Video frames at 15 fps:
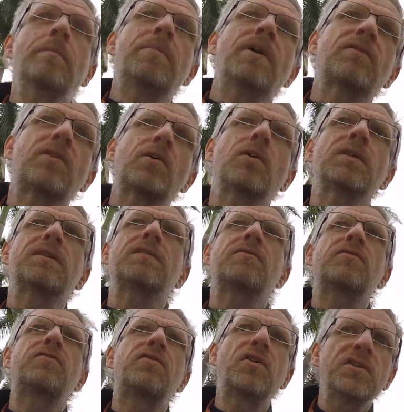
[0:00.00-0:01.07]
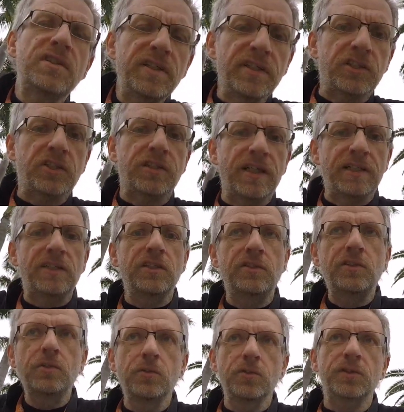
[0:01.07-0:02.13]
But of course, the footage that he
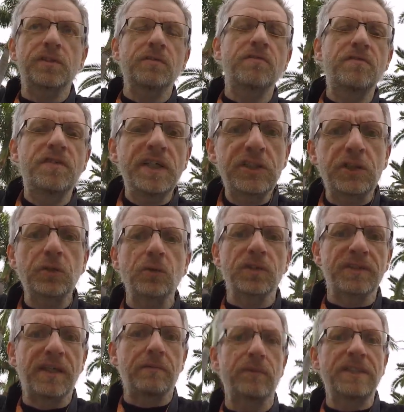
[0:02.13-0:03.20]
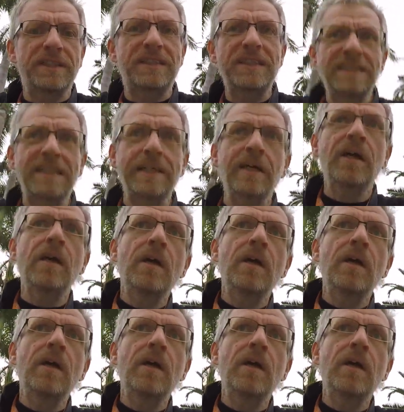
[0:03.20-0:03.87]
used, the visuals that we see,